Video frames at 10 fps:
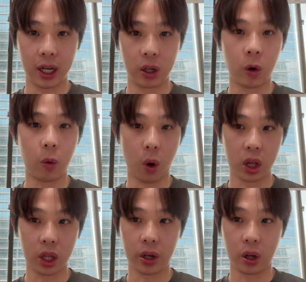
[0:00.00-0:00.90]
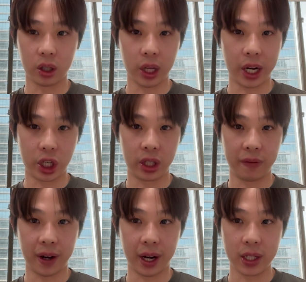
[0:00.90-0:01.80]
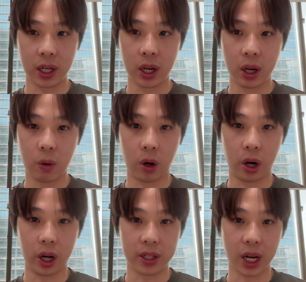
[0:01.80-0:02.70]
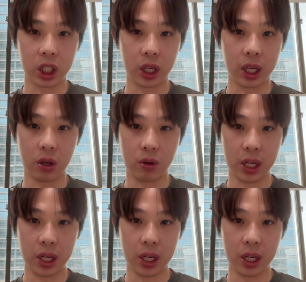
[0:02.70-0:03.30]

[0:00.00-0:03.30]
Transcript: a cold wallet or ledger device where essentially you